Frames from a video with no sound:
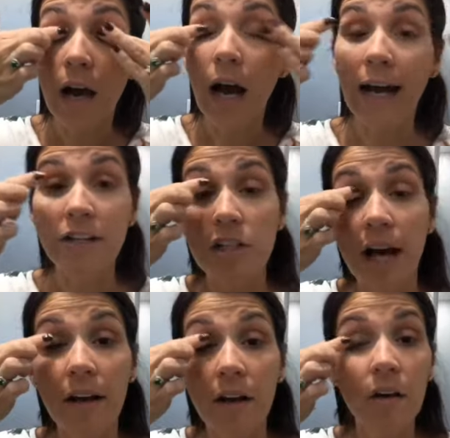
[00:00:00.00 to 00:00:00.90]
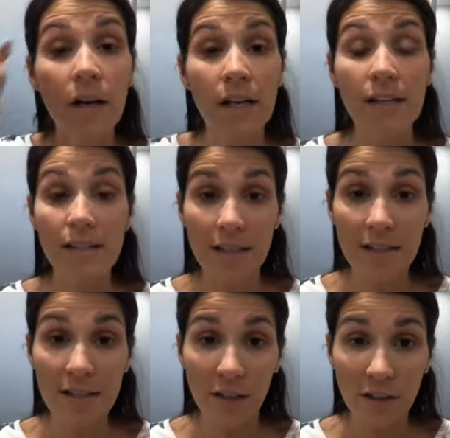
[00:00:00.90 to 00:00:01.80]
eyeshadow
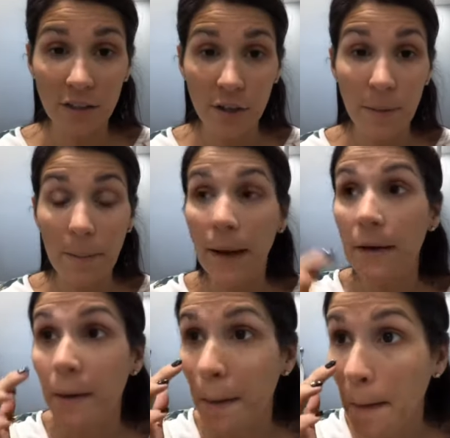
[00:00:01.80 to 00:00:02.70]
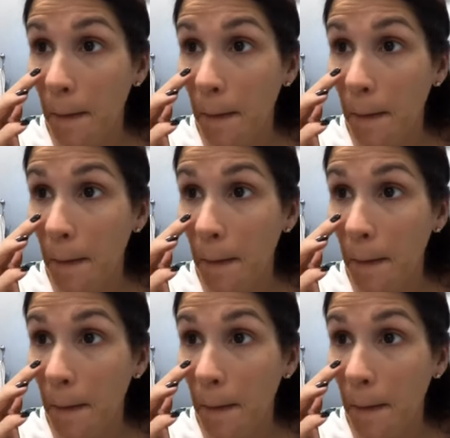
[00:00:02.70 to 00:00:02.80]
sits there a little bit better.